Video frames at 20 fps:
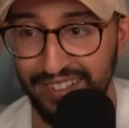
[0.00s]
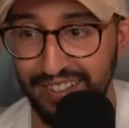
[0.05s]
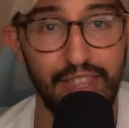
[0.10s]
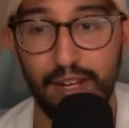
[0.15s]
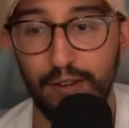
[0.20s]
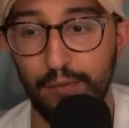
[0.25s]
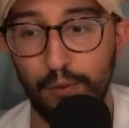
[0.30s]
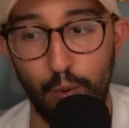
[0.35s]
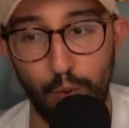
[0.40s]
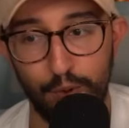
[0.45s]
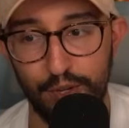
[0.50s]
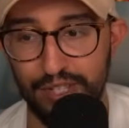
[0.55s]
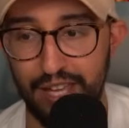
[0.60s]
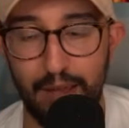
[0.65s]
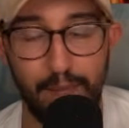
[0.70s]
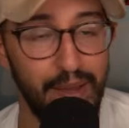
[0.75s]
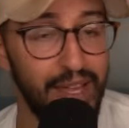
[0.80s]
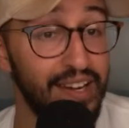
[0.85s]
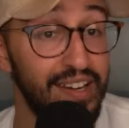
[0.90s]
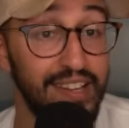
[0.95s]
And then of course
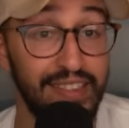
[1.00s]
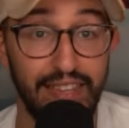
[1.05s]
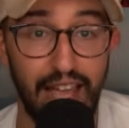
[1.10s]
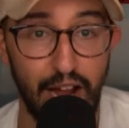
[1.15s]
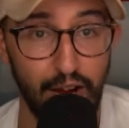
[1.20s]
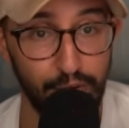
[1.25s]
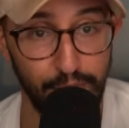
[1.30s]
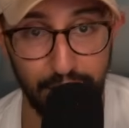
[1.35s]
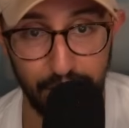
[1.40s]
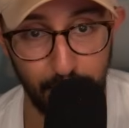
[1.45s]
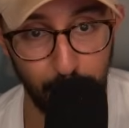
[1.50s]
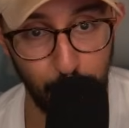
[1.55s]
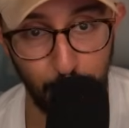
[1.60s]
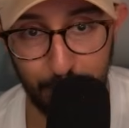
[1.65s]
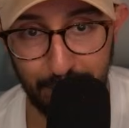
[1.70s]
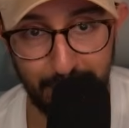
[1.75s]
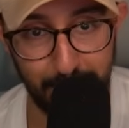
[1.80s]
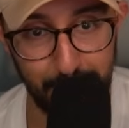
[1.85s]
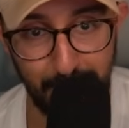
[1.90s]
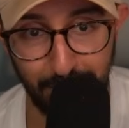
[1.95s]
I made an entire video
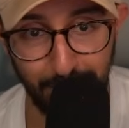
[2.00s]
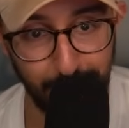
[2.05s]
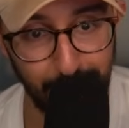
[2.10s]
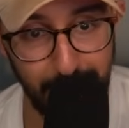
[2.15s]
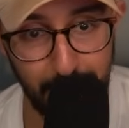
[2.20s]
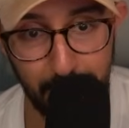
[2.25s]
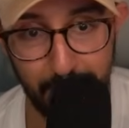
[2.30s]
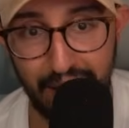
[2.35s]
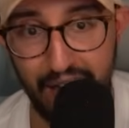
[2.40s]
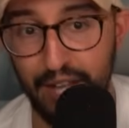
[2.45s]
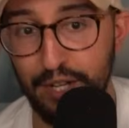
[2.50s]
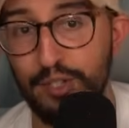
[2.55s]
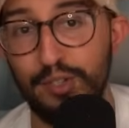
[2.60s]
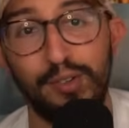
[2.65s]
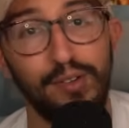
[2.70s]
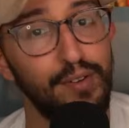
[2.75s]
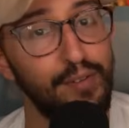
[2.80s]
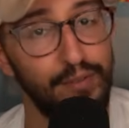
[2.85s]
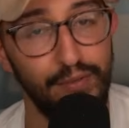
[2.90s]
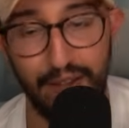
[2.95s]
already about Flame Patch.